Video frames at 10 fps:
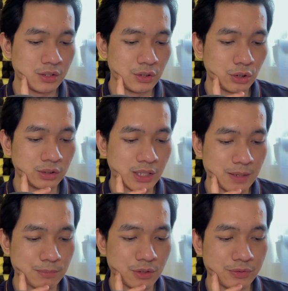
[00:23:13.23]
Your
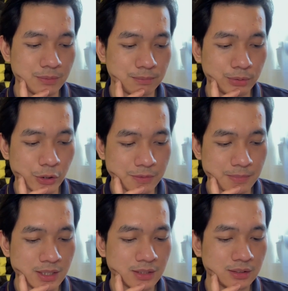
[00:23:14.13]
type of
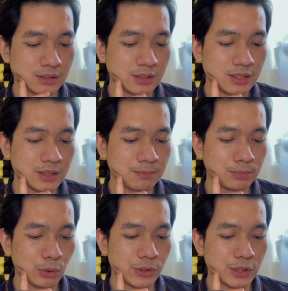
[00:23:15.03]
employment,
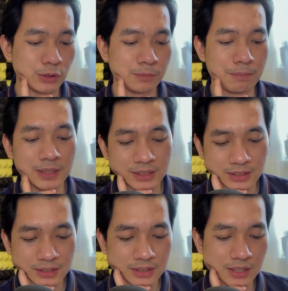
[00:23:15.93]
employer or
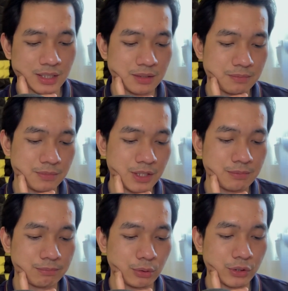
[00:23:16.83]
business name,
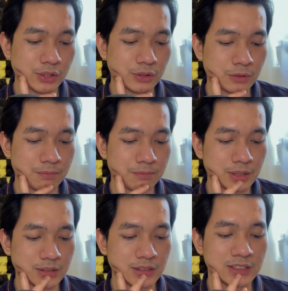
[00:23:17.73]
employer or
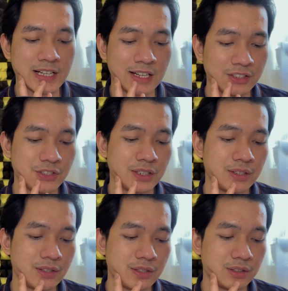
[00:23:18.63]
business
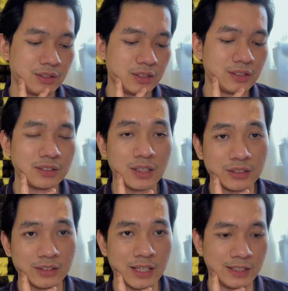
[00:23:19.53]
address,
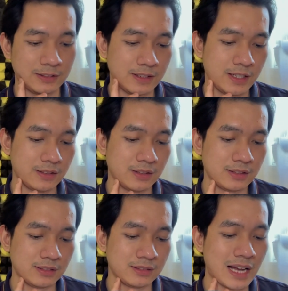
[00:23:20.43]
start date, and
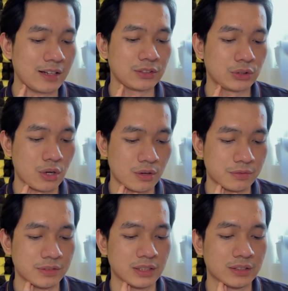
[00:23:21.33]
the tax
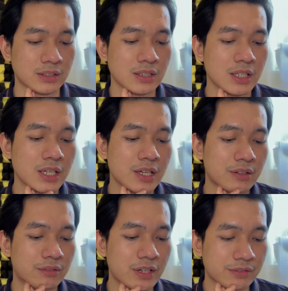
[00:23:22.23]
office
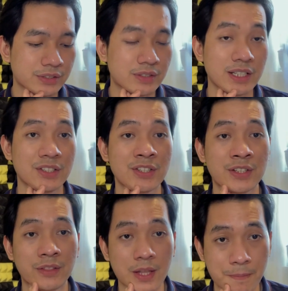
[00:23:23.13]

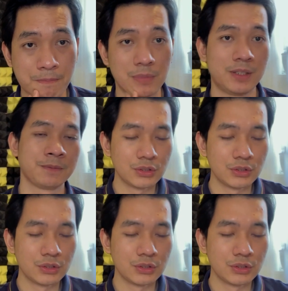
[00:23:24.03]
reference number.